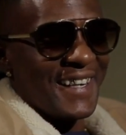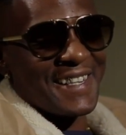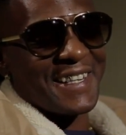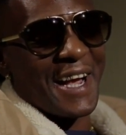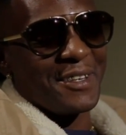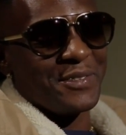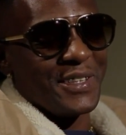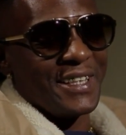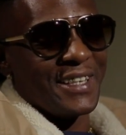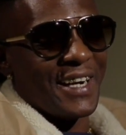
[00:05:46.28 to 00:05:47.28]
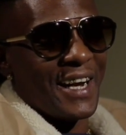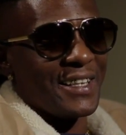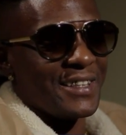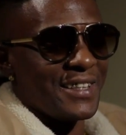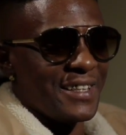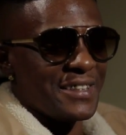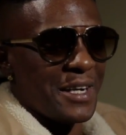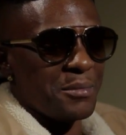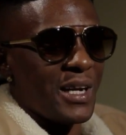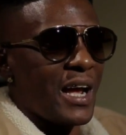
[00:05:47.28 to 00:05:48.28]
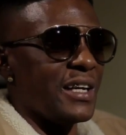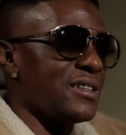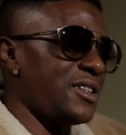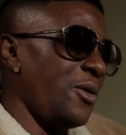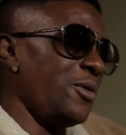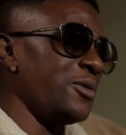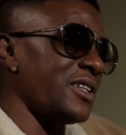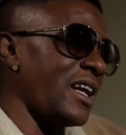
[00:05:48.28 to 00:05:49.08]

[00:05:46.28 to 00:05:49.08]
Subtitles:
That's how I feel. Like I'm like his soldier.